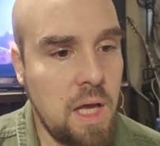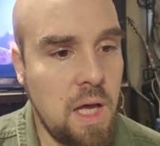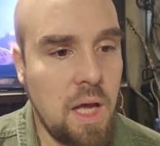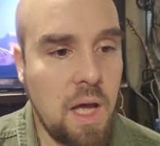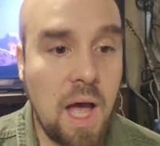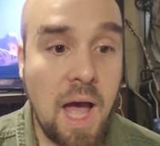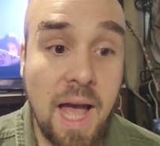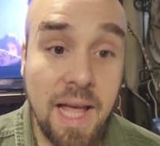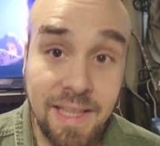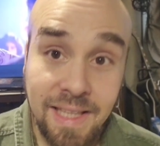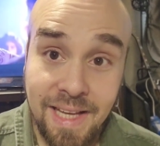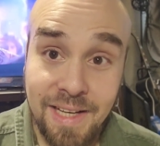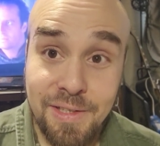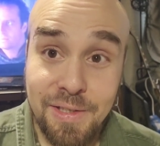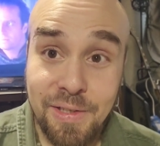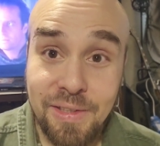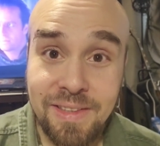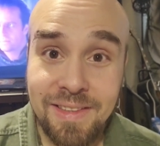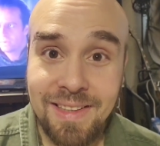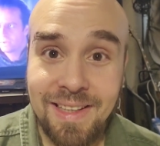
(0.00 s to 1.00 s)

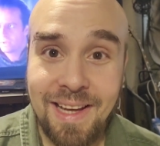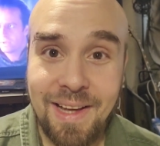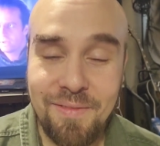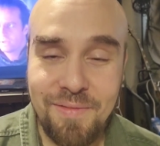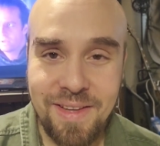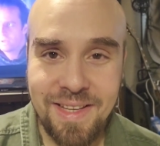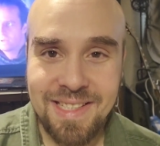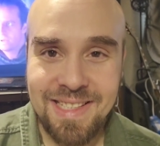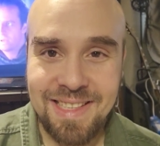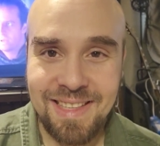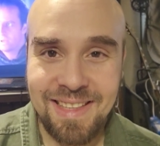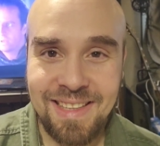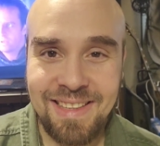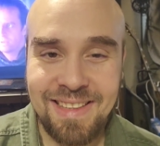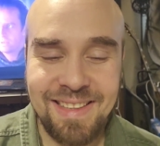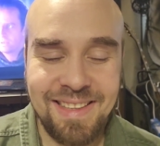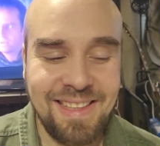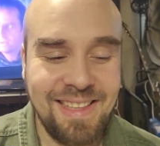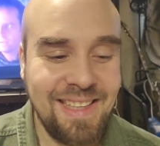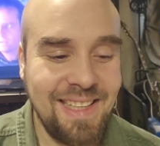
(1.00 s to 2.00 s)
Highlander,
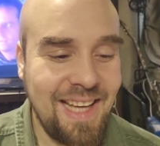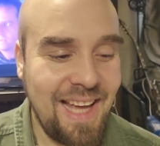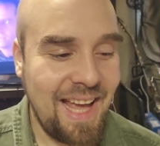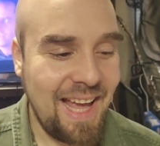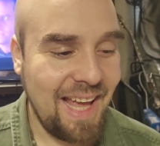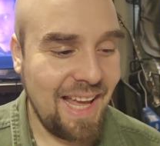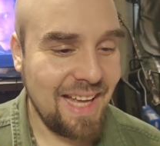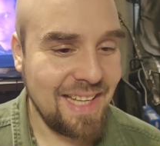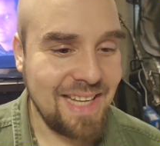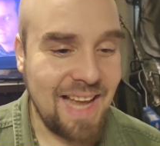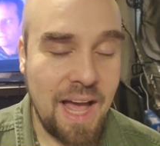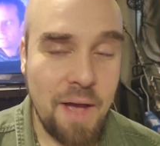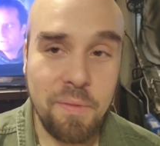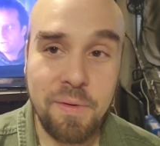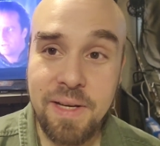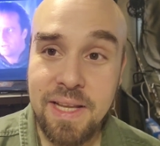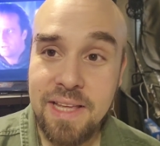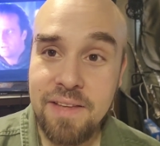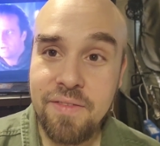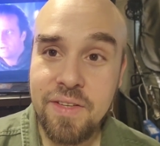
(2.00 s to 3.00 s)
obviously. And I
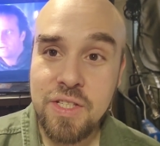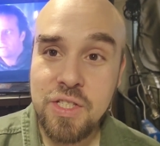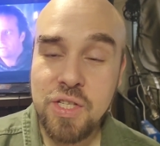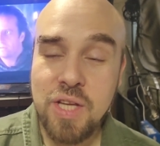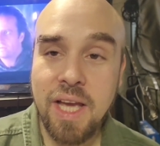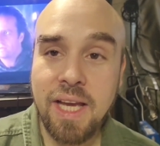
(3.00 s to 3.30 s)
would even